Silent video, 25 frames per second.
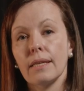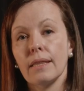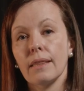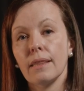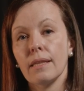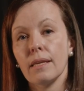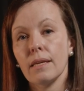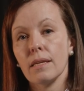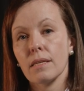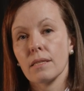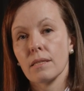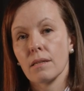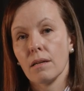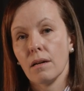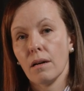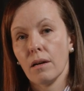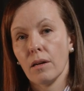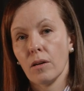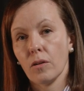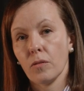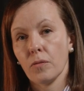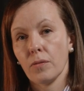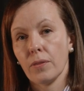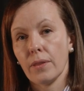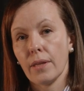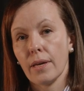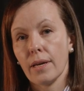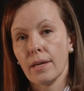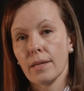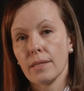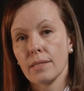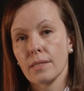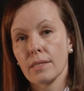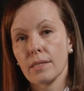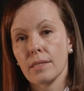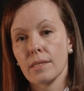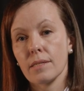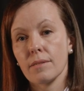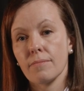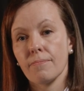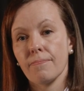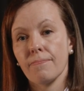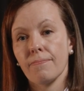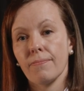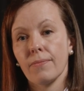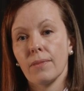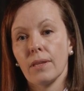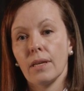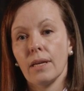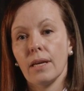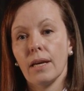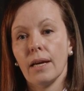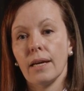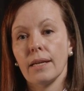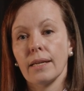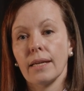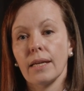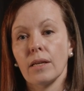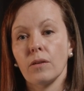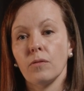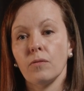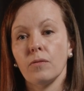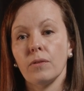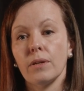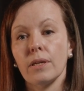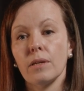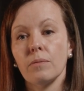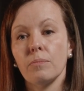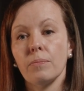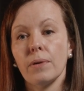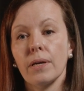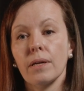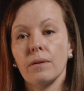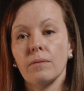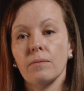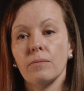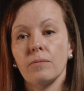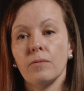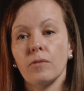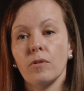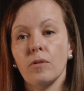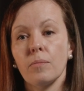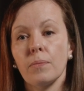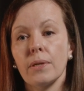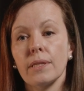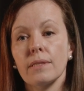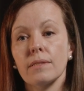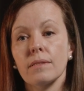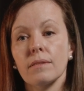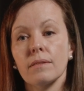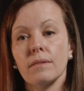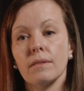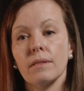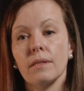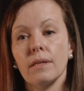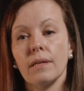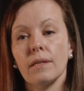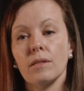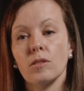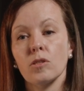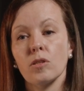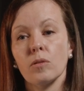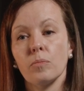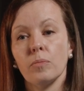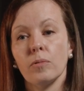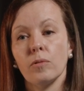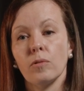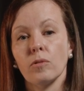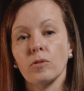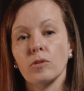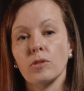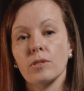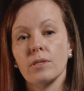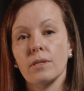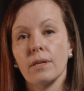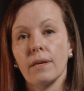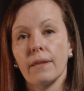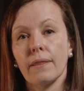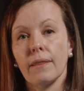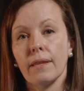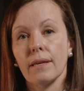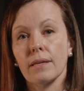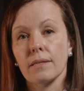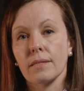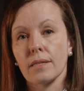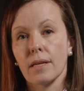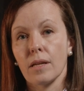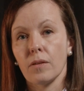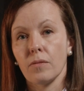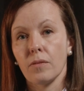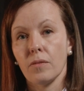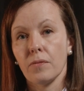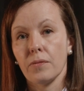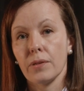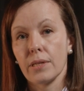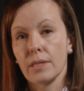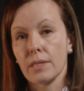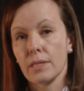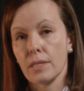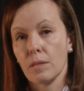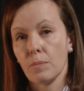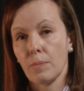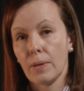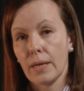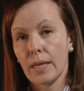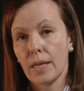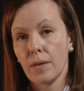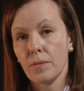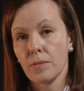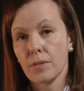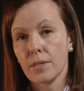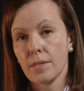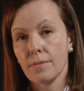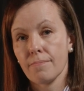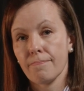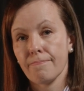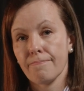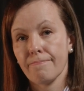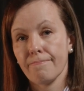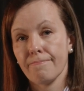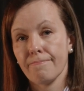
in these kind of tasks and get feedback from it, it supports their self-efficacy beliefs.